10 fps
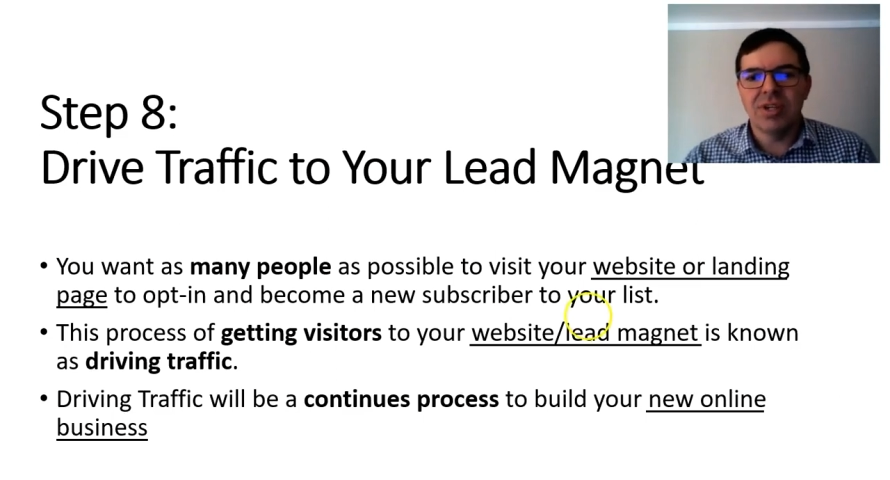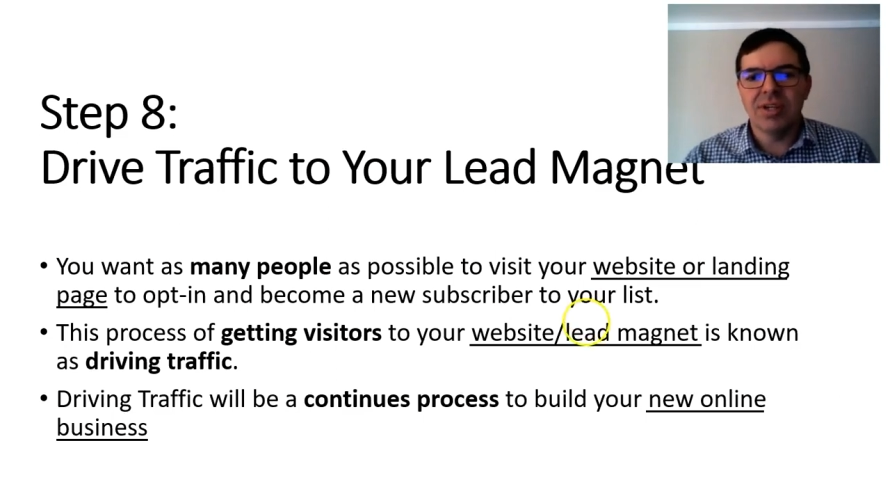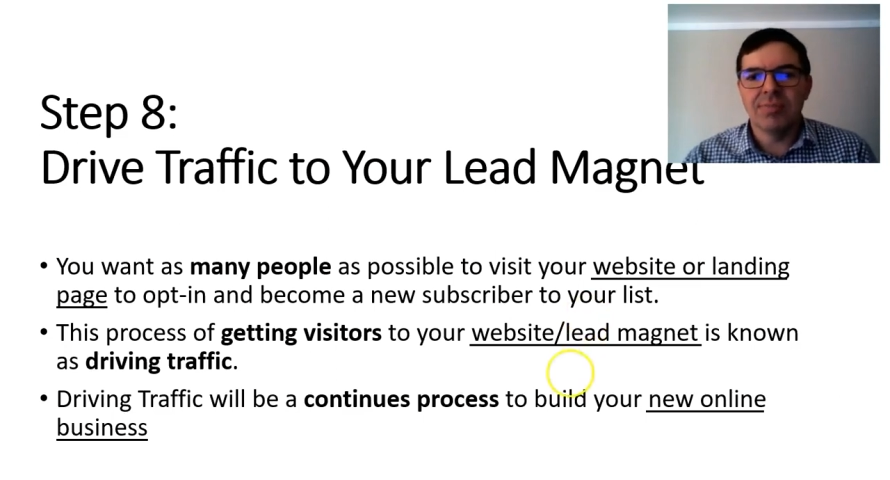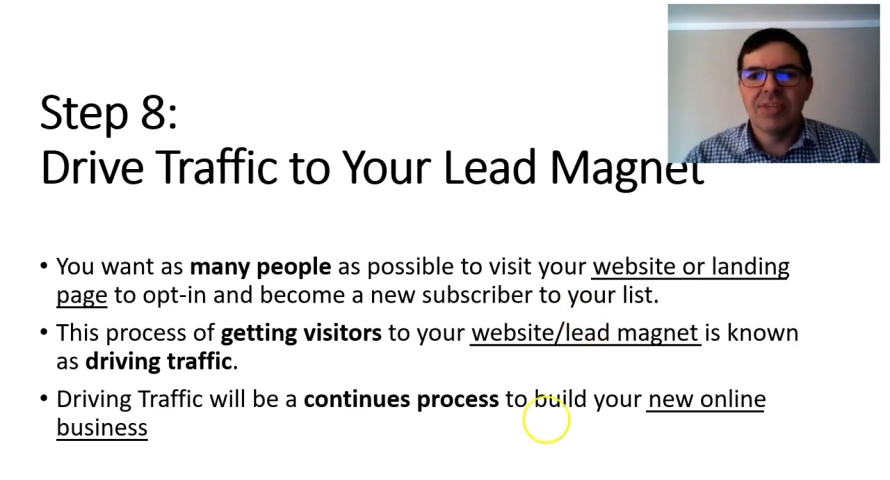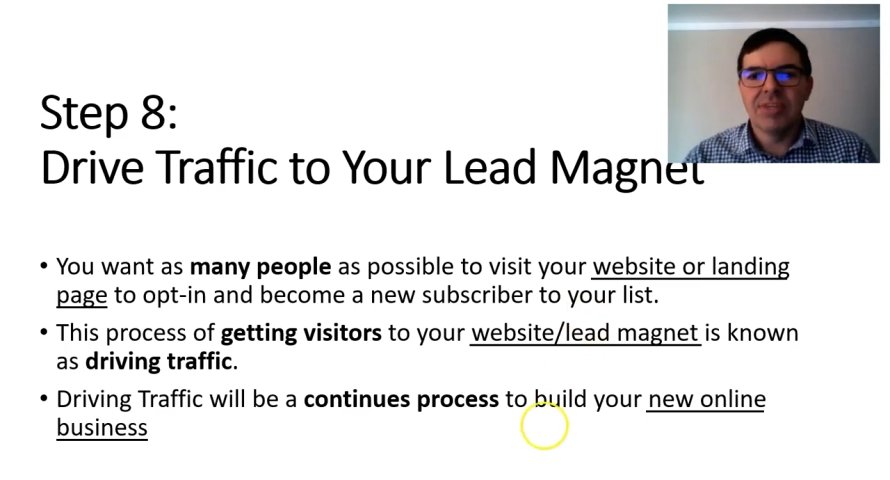
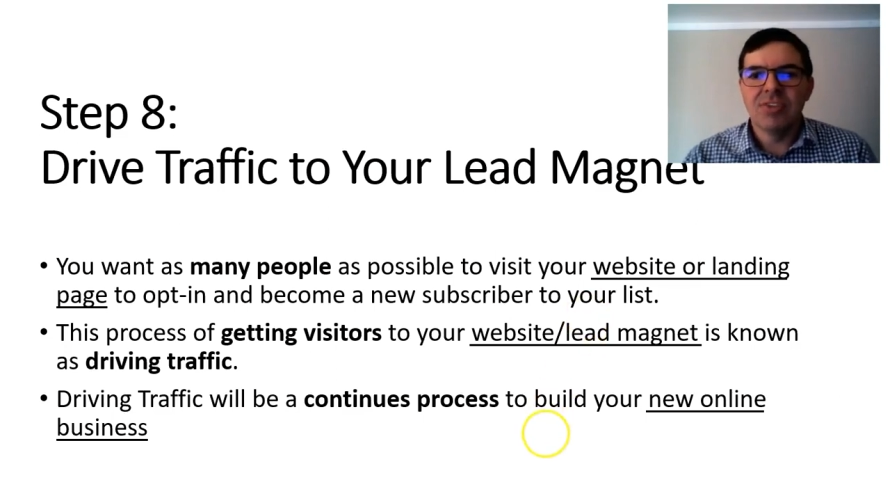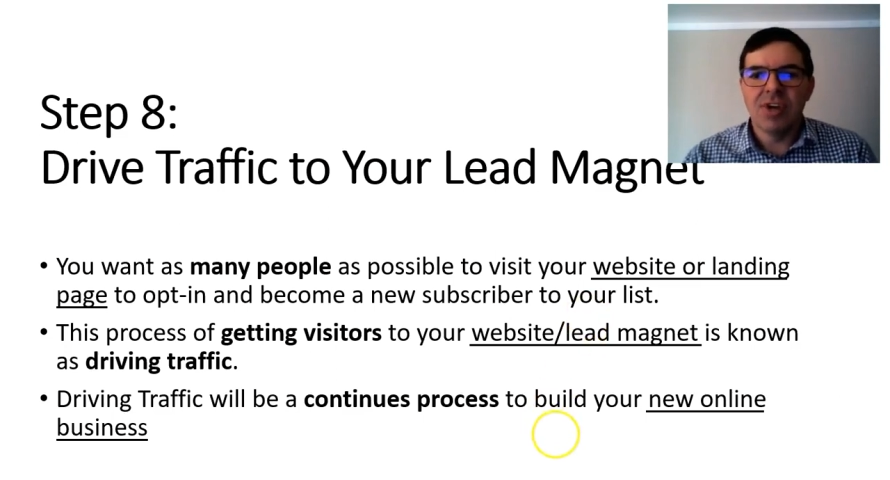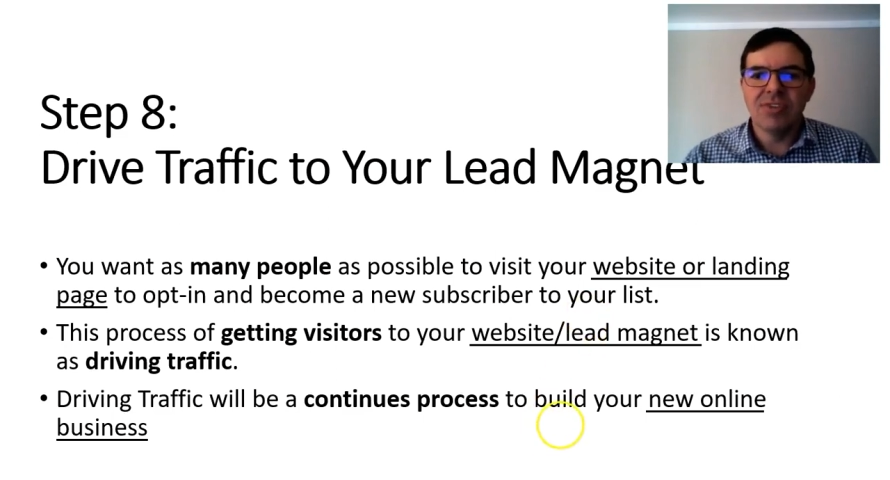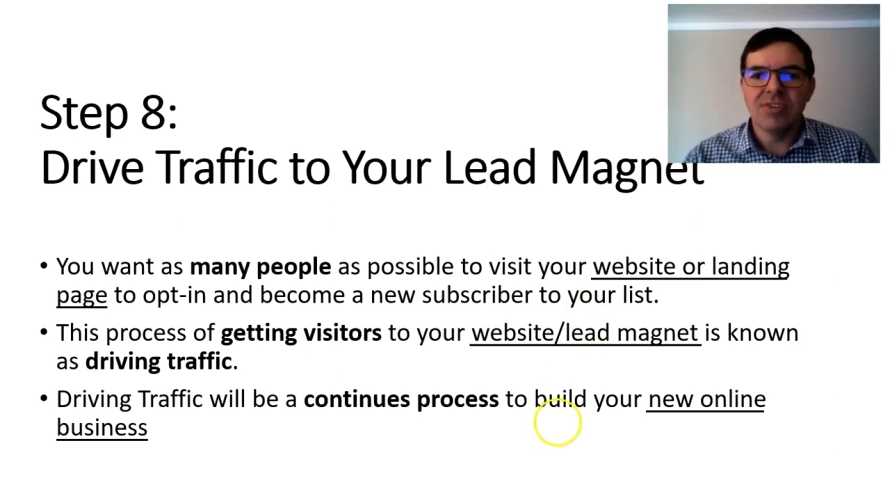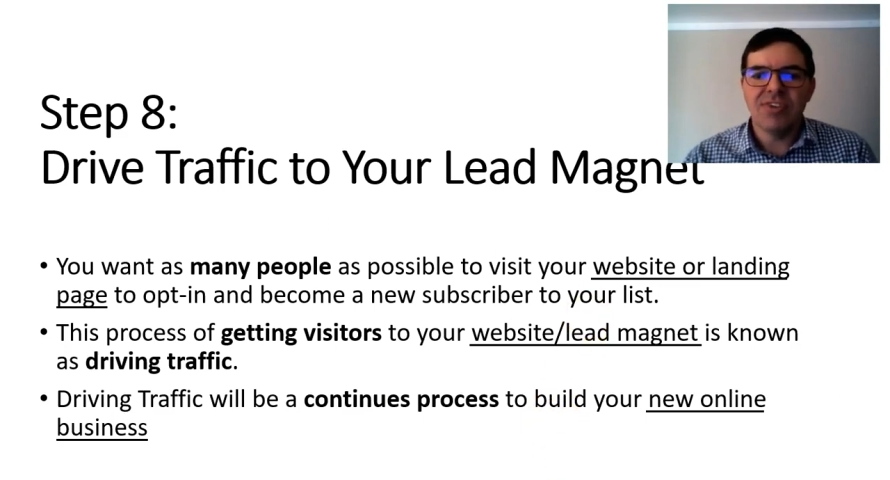um,
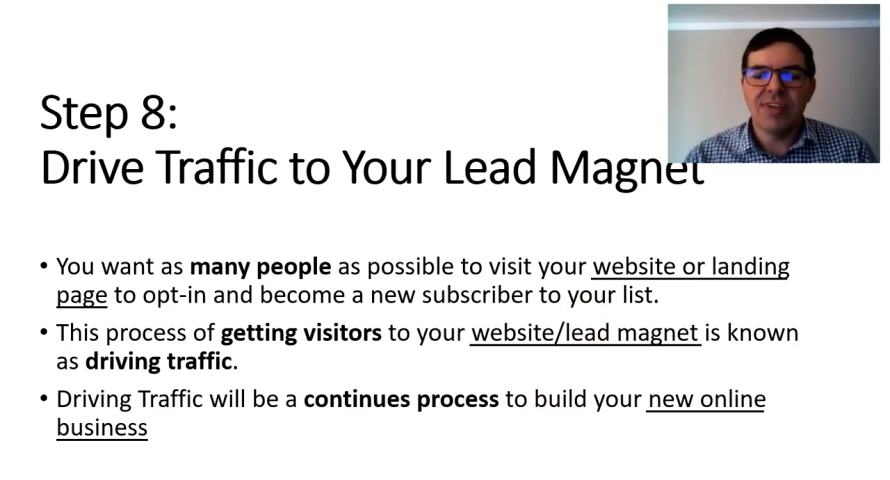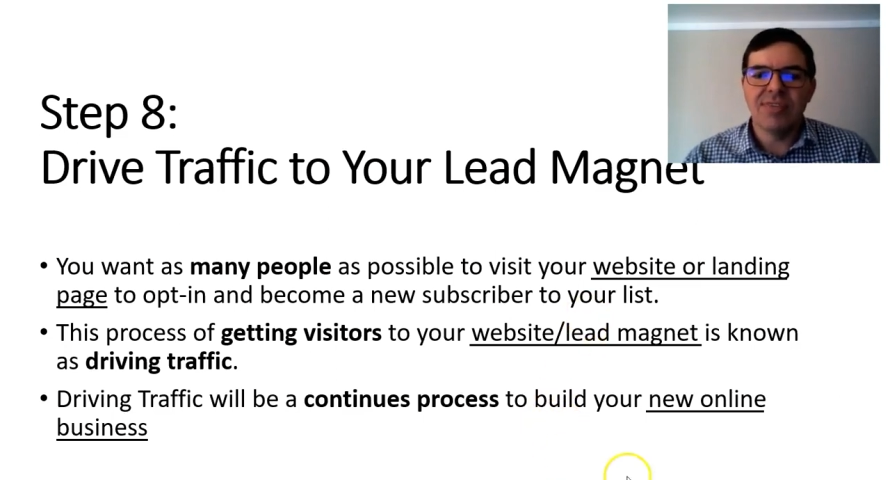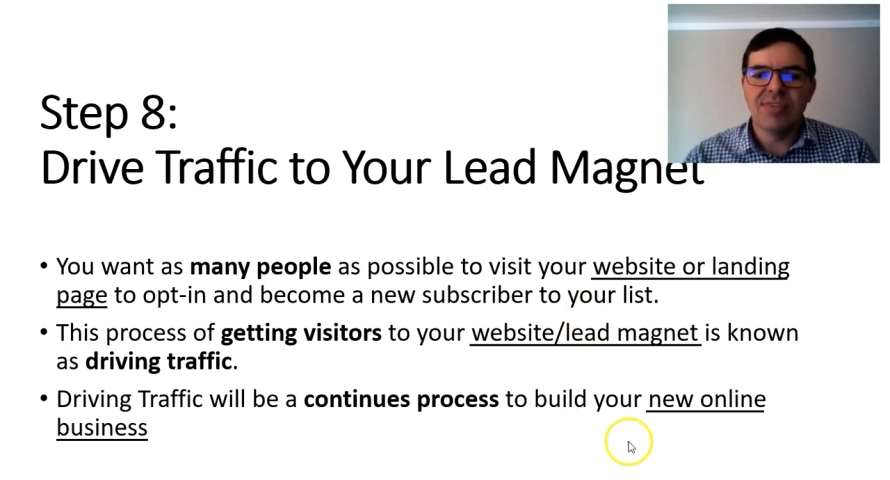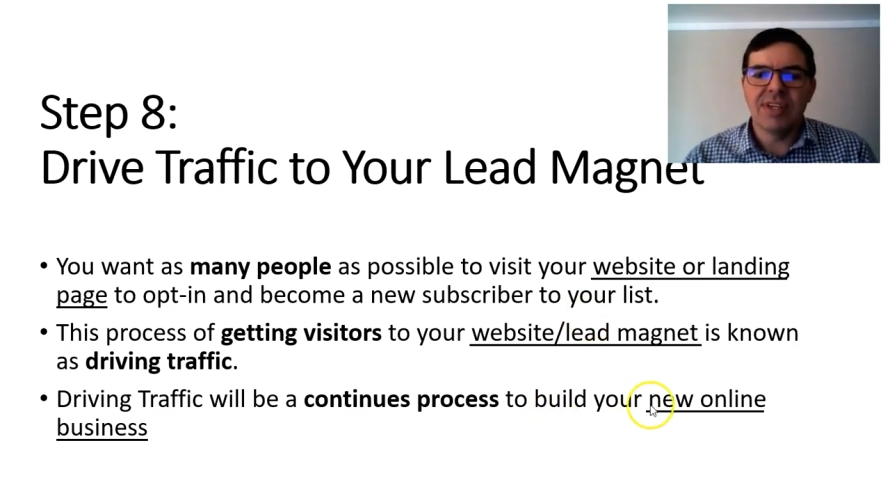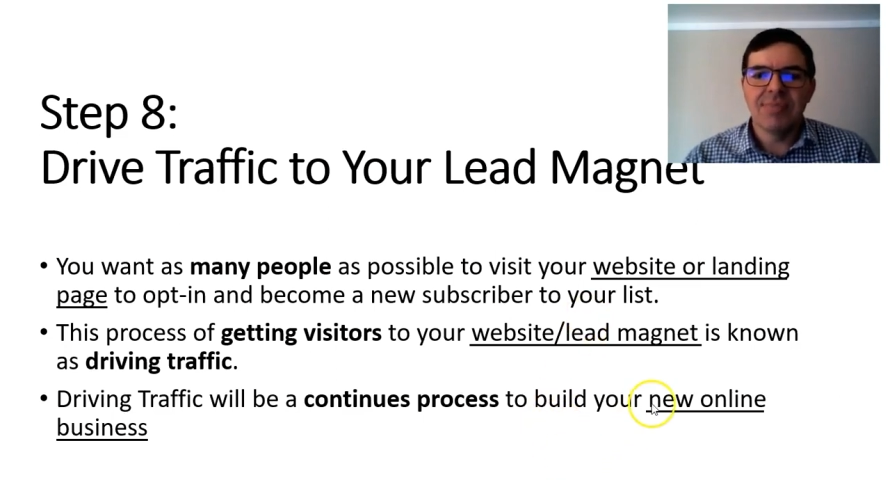drive
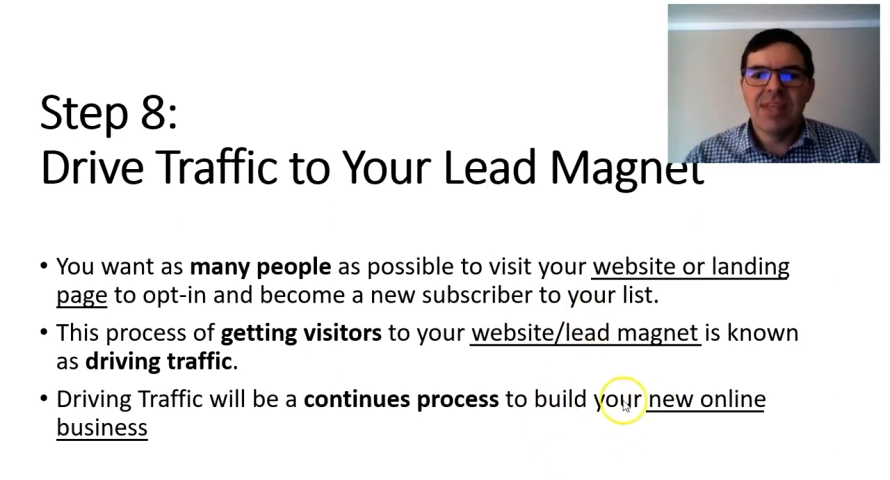traffic.